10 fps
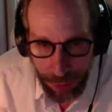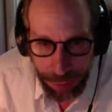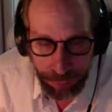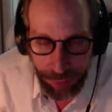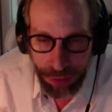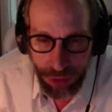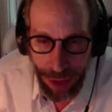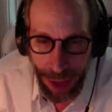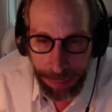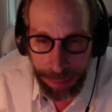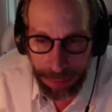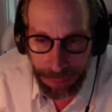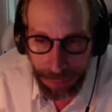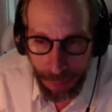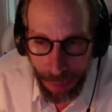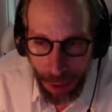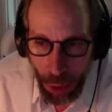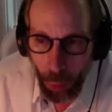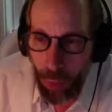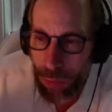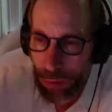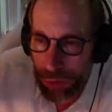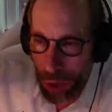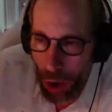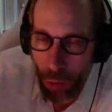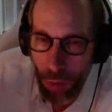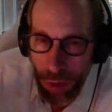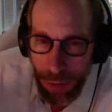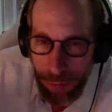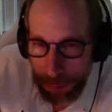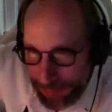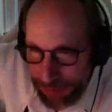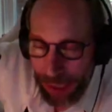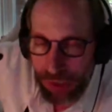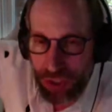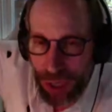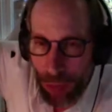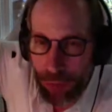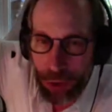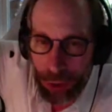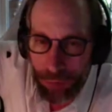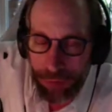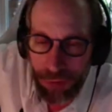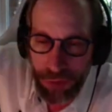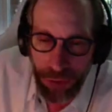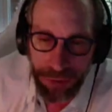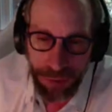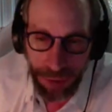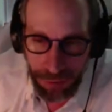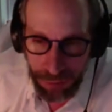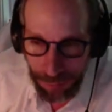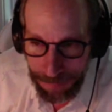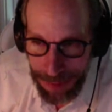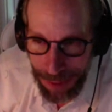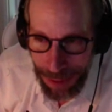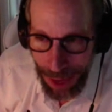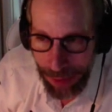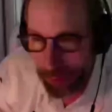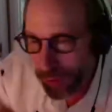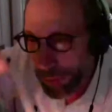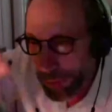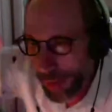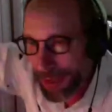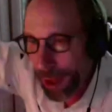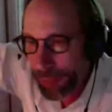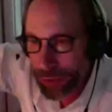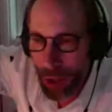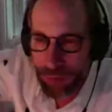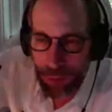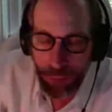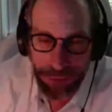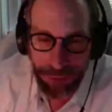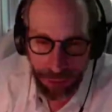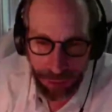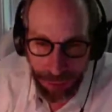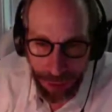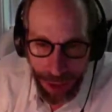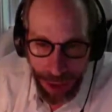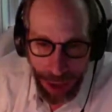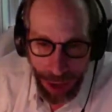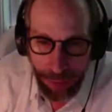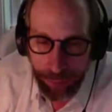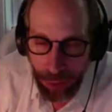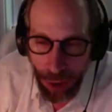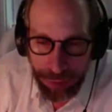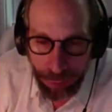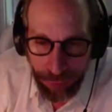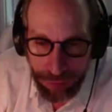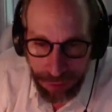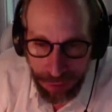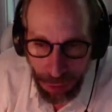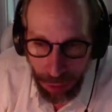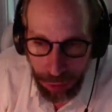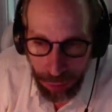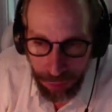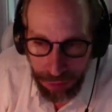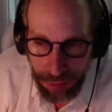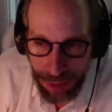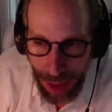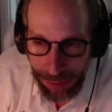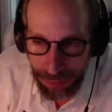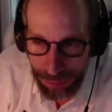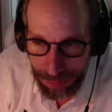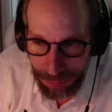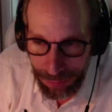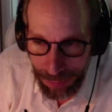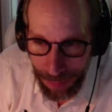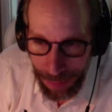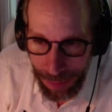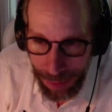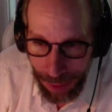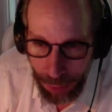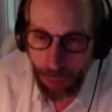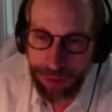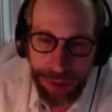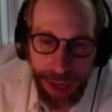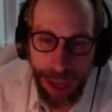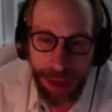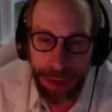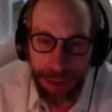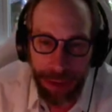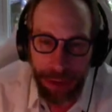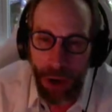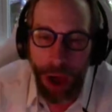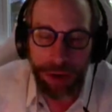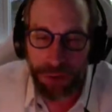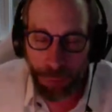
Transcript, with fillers: that inflation happened, we will know that potentially other universes could exist and that there may be other laws of physics and that the laws of physics in our universe is an accident. And once again, God is